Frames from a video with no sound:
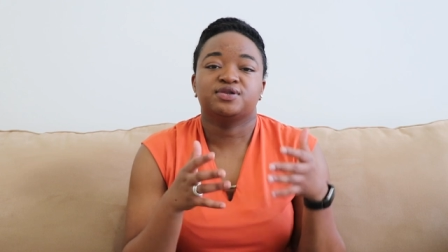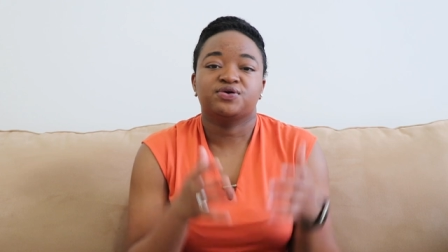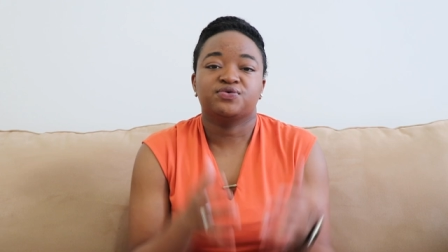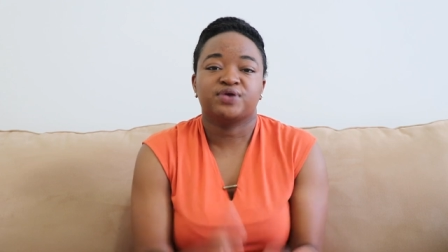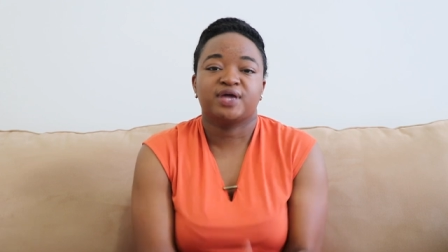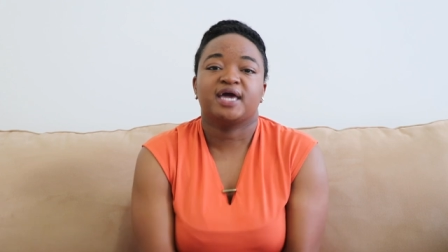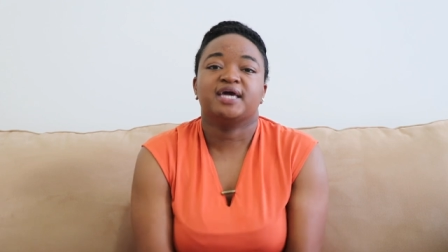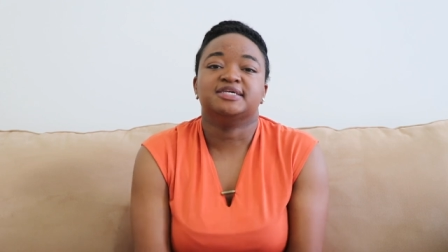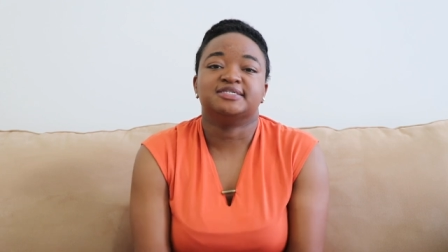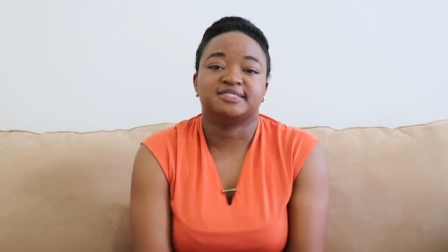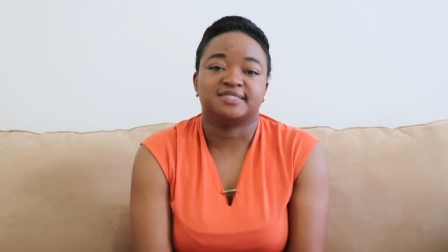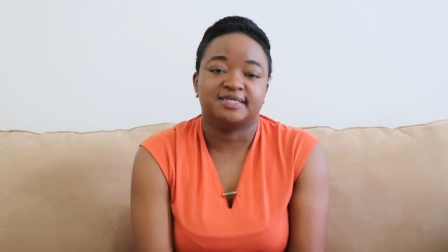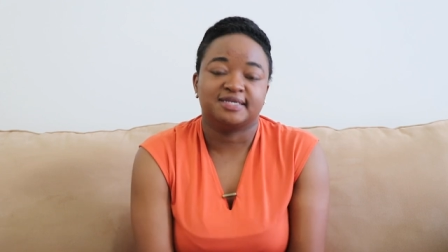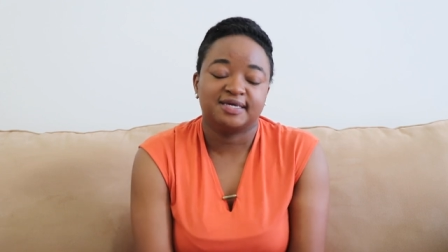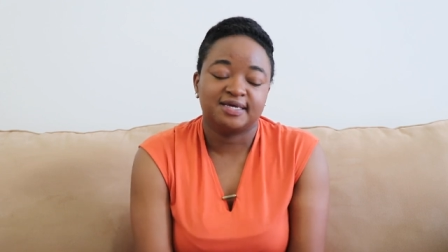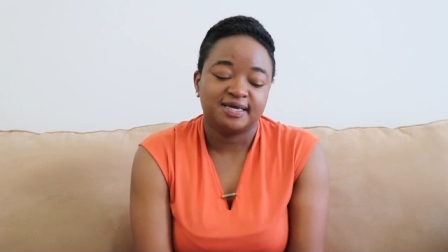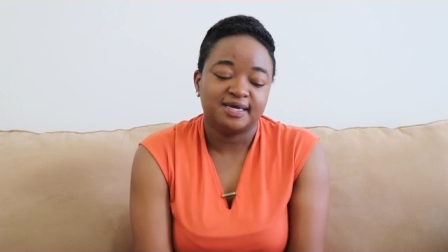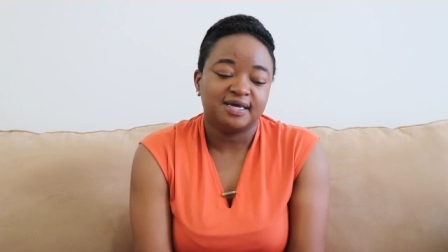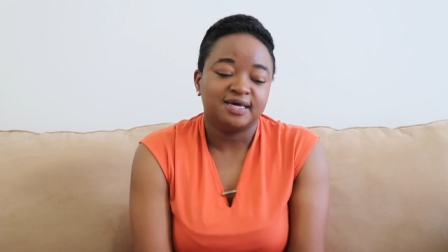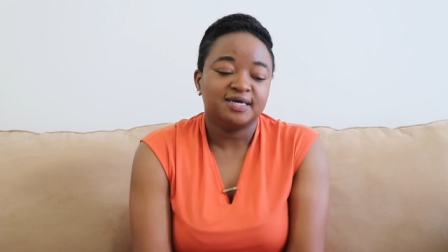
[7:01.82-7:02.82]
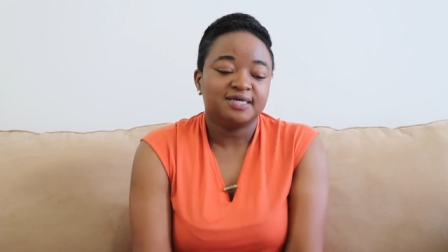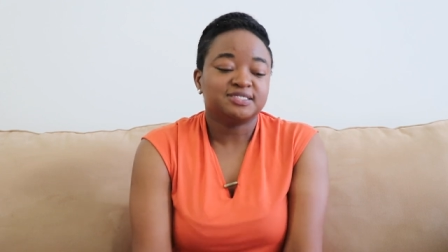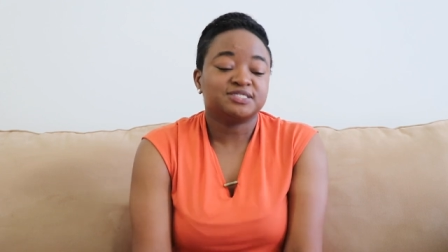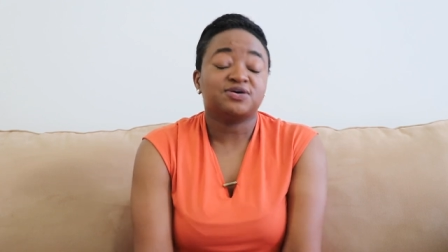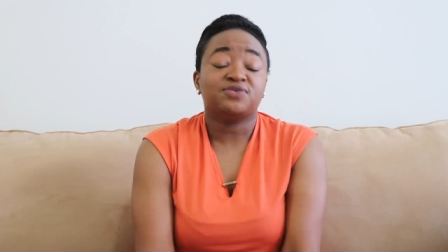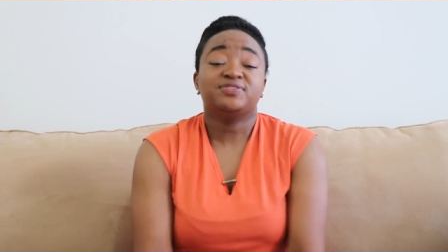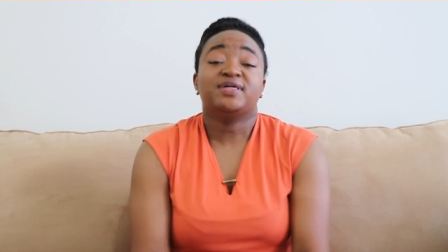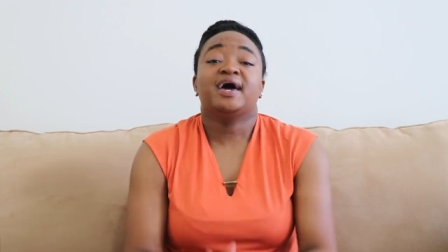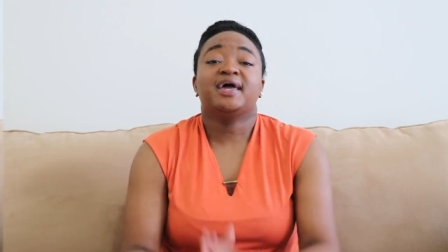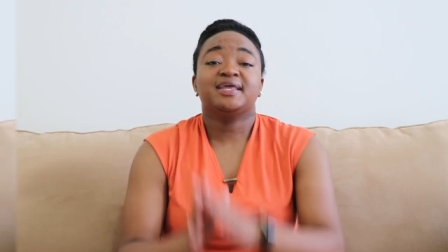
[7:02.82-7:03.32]
location.
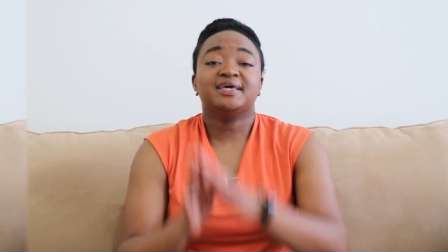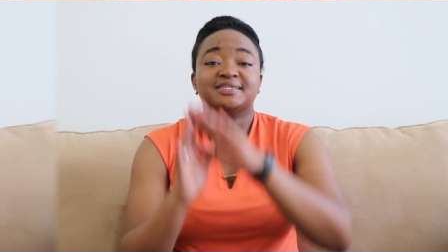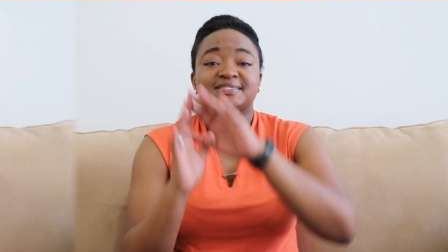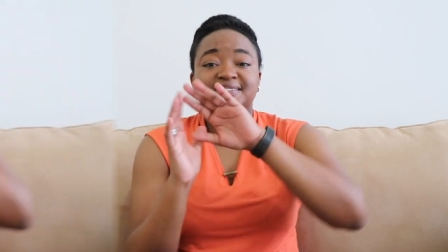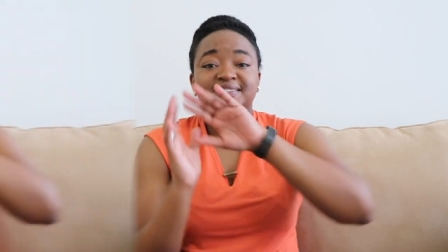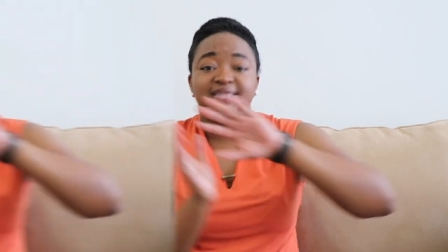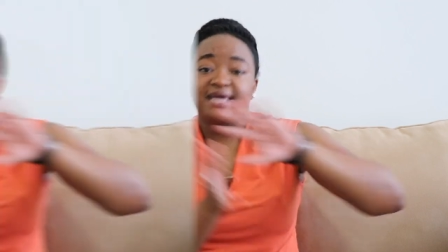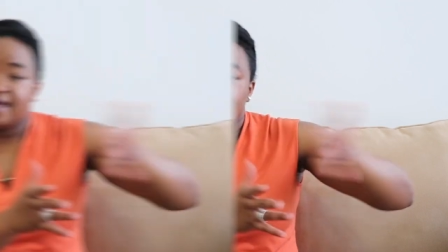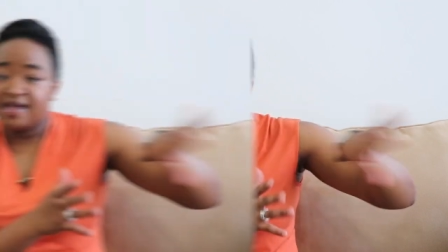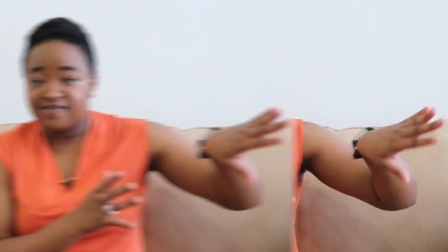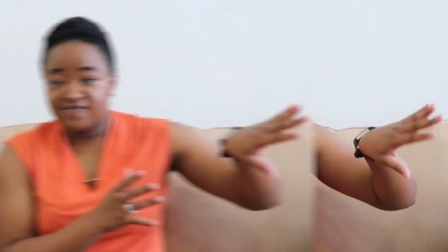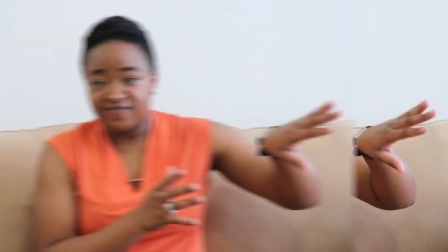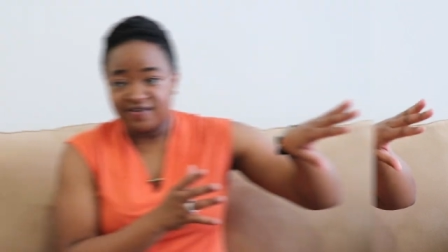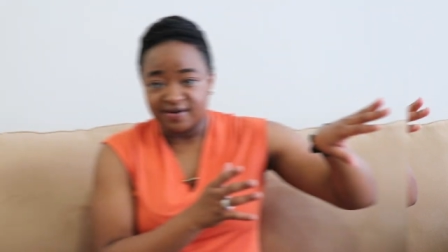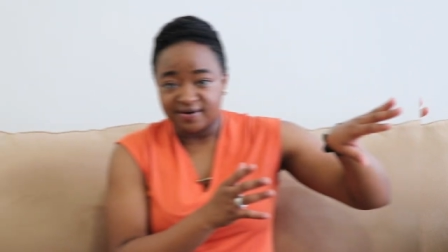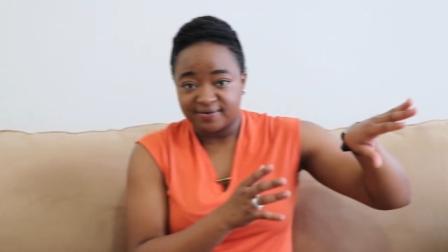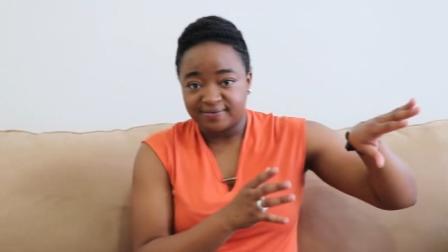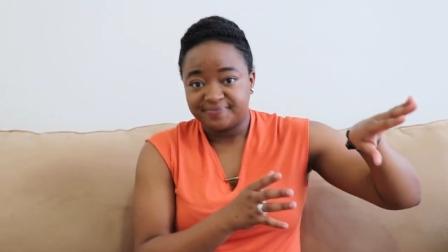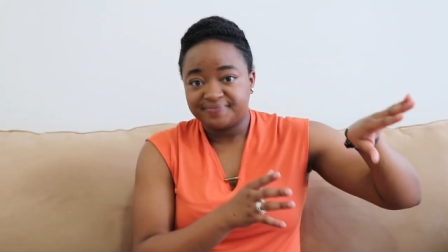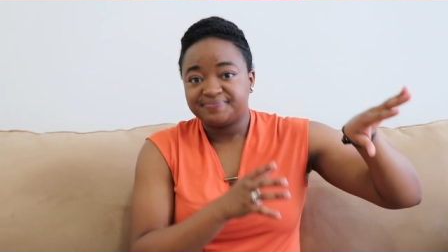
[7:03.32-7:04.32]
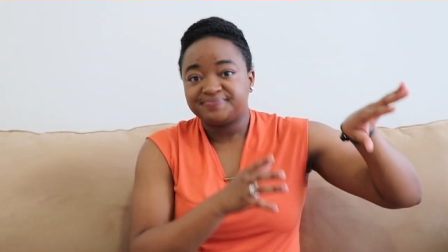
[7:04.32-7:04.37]
So that is Danville.